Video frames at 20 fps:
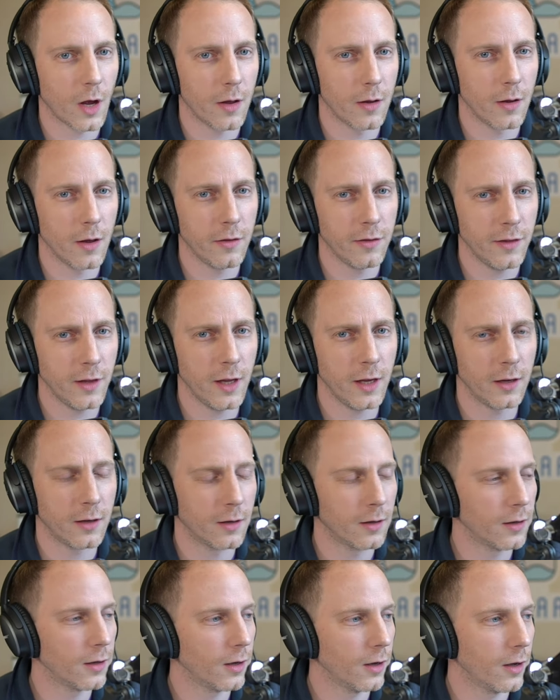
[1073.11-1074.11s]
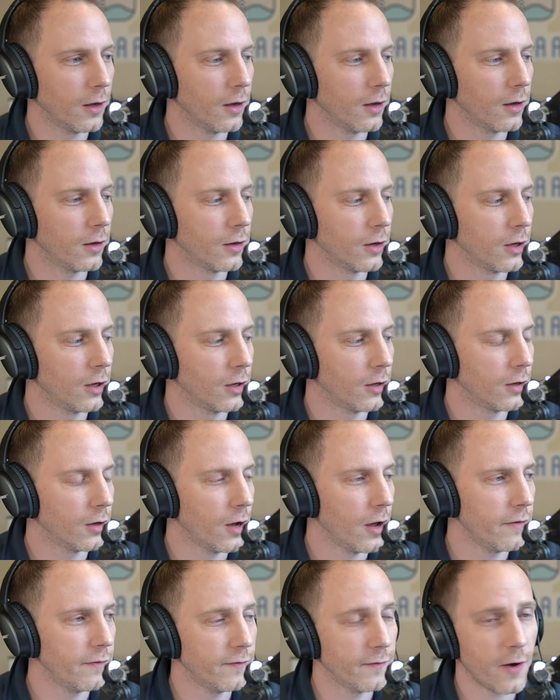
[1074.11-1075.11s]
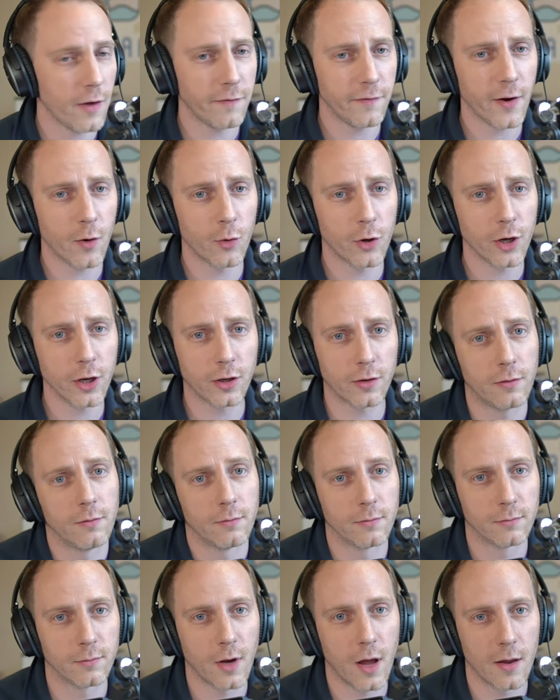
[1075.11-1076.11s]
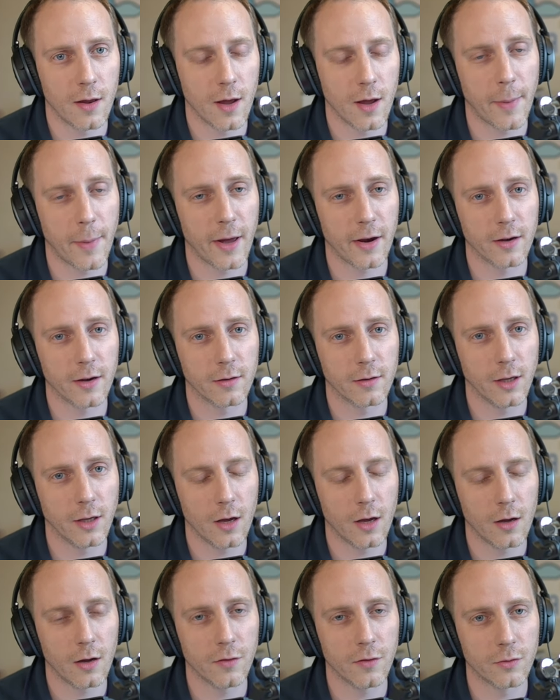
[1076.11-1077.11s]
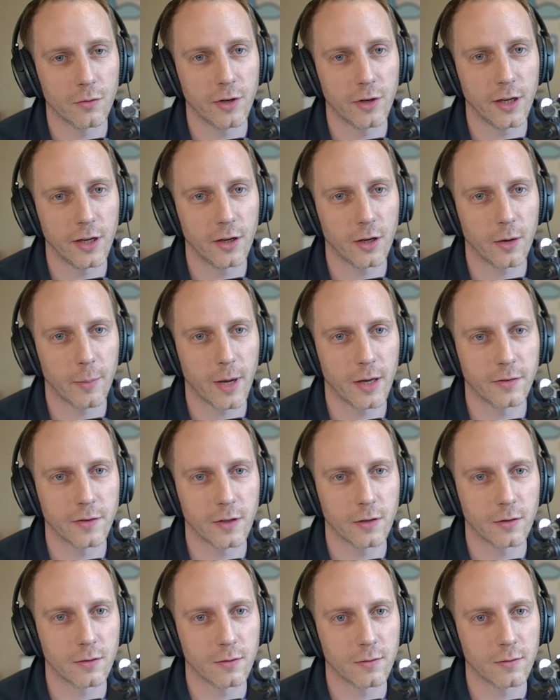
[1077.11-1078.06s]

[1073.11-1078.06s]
I think uh, I I felt good about it. Yeah, I felt really good about it.